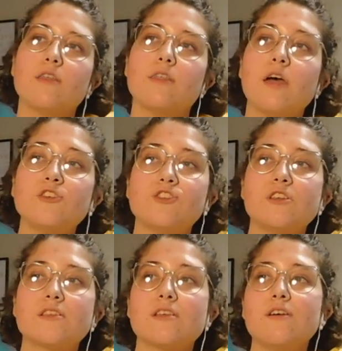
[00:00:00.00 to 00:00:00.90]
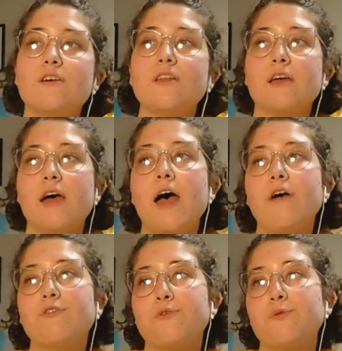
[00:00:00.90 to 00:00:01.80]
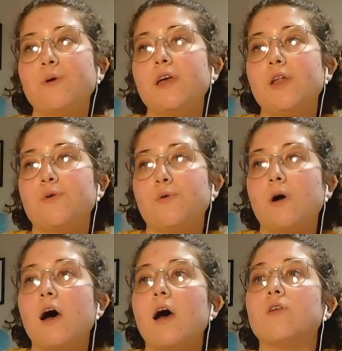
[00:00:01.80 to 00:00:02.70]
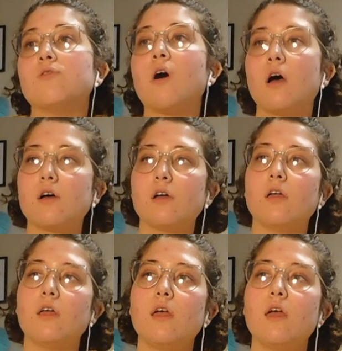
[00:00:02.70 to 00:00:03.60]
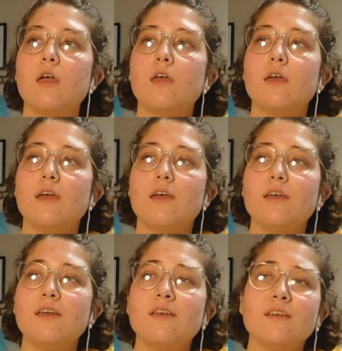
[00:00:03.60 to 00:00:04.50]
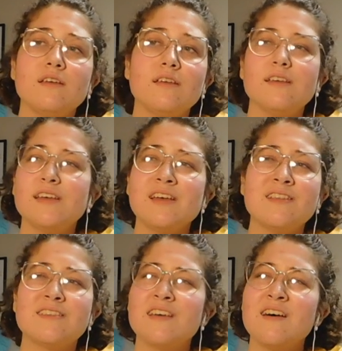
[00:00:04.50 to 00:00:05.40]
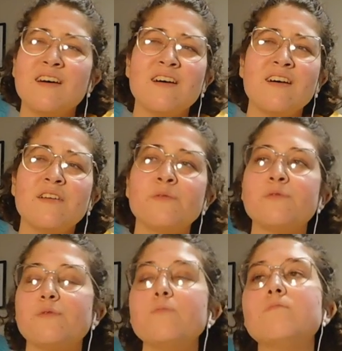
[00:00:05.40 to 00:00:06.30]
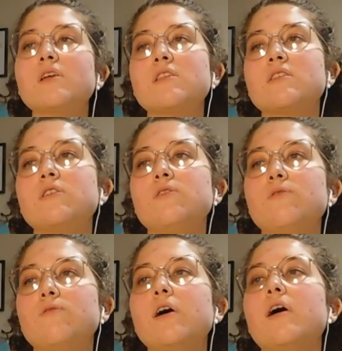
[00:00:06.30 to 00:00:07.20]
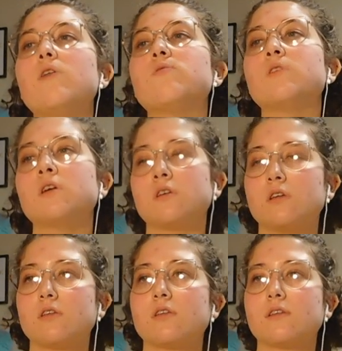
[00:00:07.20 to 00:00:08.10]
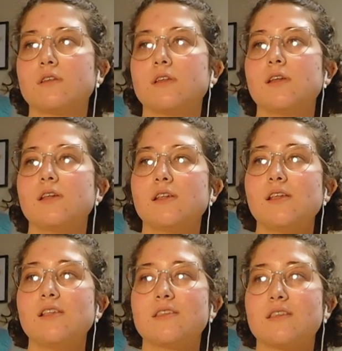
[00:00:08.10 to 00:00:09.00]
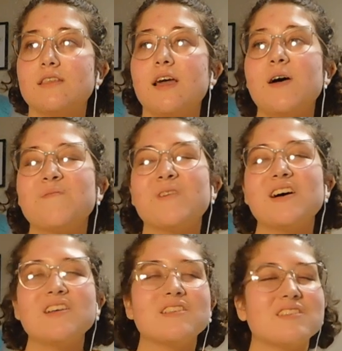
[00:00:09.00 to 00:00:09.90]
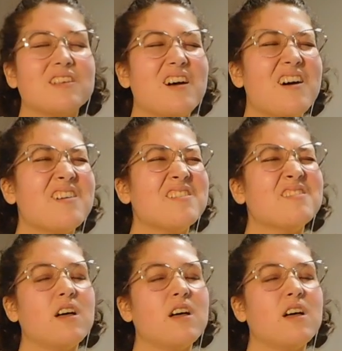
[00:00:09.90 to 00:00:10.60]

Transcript: That's just gonna have to wait a while. Ain't got time for messing around. It's not my style.